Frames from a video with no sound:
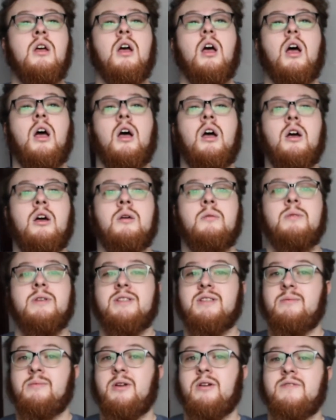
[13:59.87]
Please
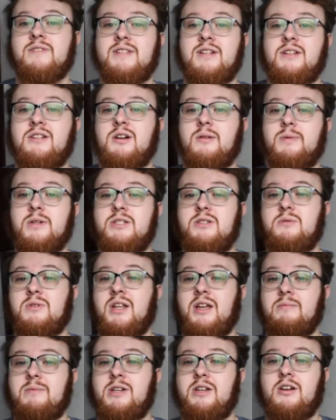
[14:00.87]
let me know if there's any topics you would
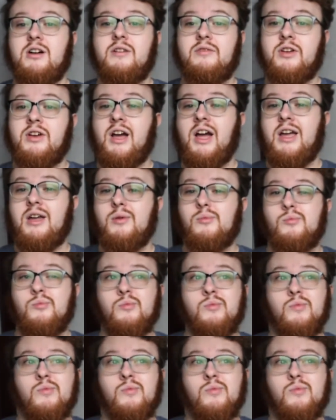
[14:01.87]
like me to cover. I am